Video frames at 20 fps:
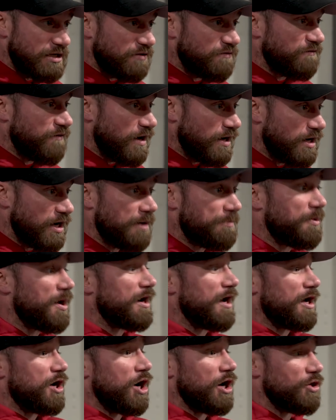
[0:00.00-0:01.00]
it the fuck up
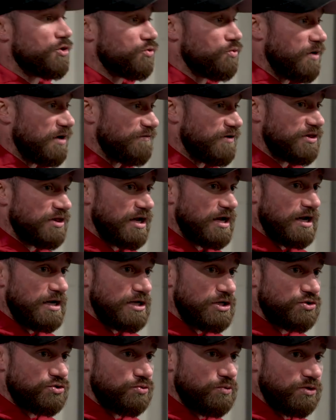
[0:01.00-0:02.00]
and I gotta do everything I
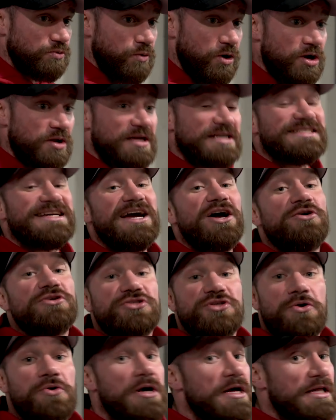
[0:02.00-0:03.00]
need to with work because I
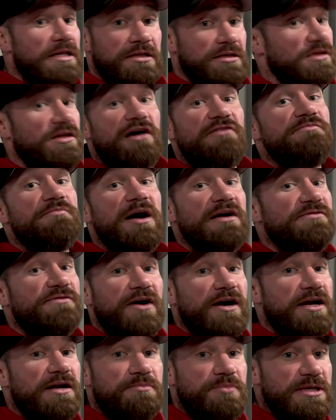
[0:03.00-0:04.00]
also love my
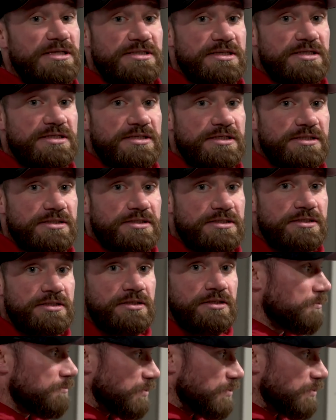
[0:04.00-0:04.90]
fucking businesses.